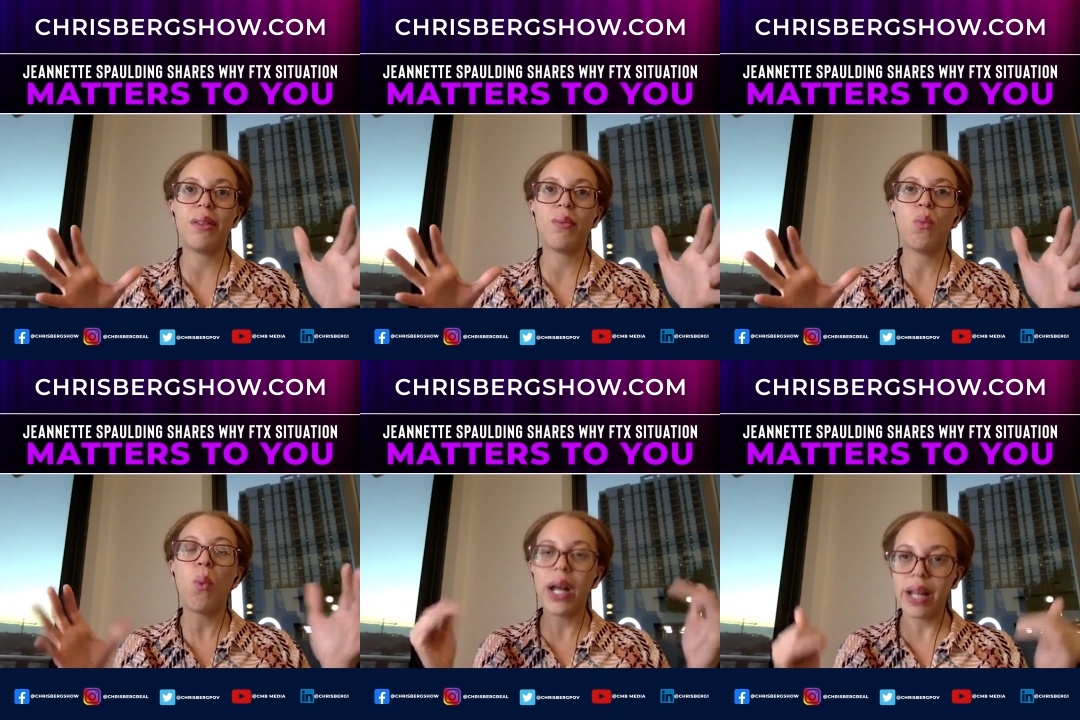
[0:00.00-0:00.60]

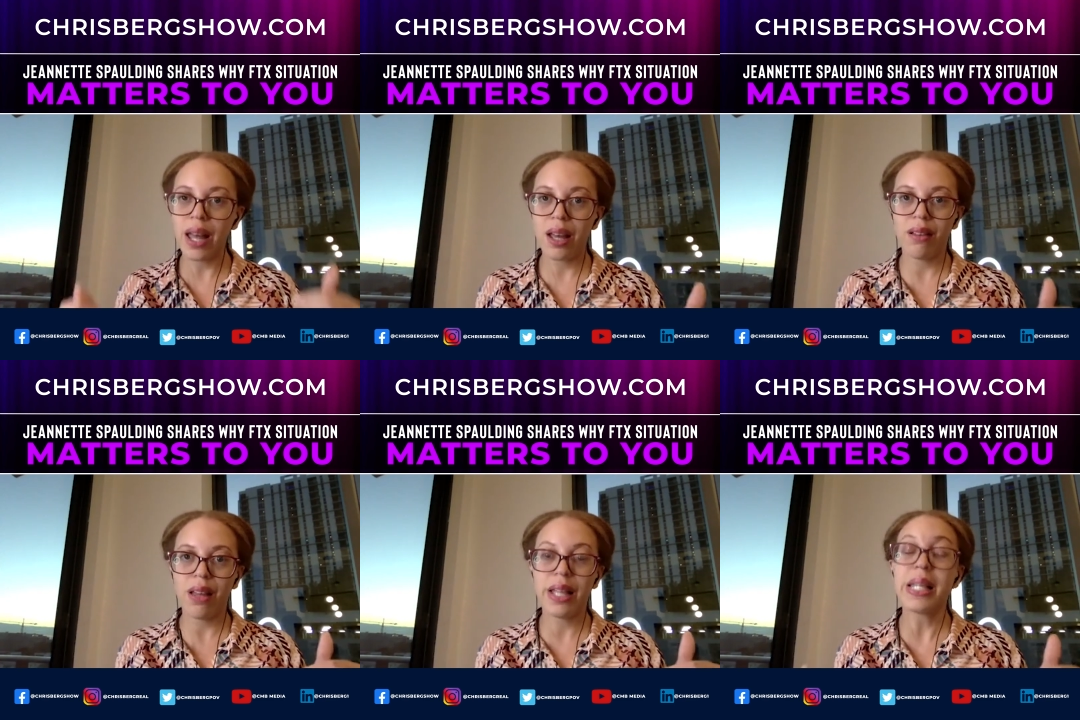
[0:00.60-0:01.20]
what
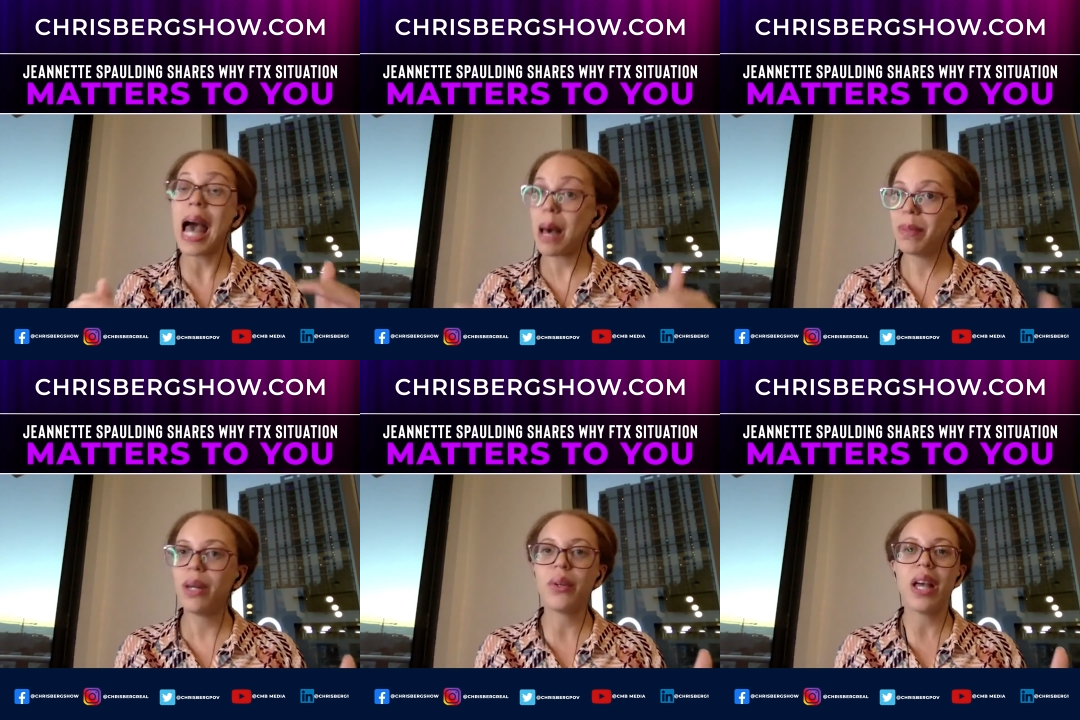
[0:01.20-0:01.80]
is happening with